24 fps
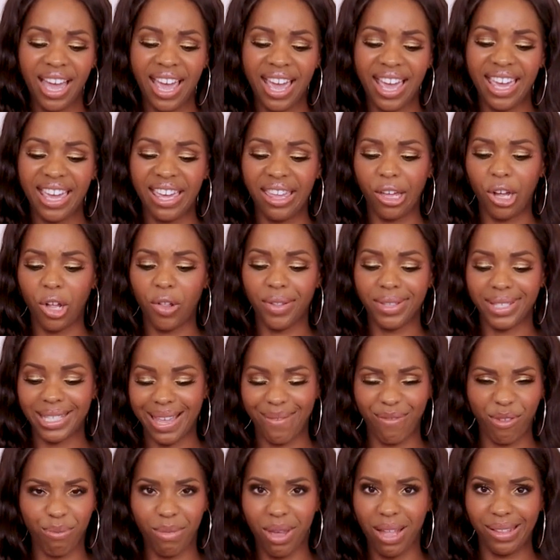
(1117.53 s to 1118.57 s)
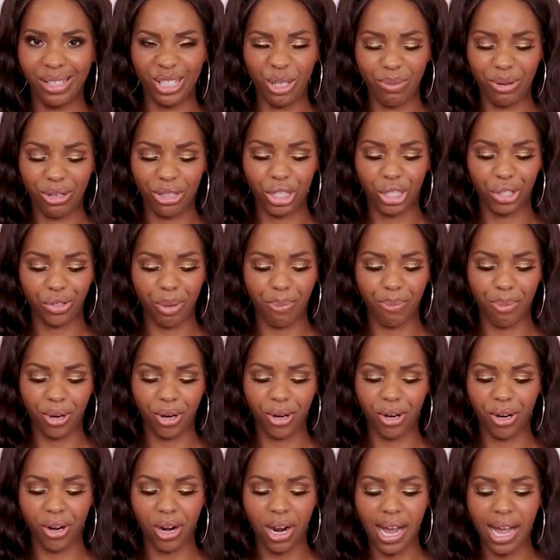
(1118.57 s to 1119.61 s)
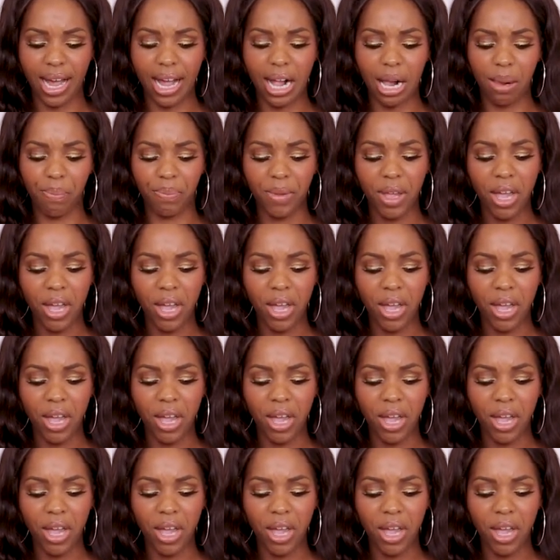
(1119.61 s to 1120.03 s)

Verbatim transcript: heel that's giving me a little bit stripper.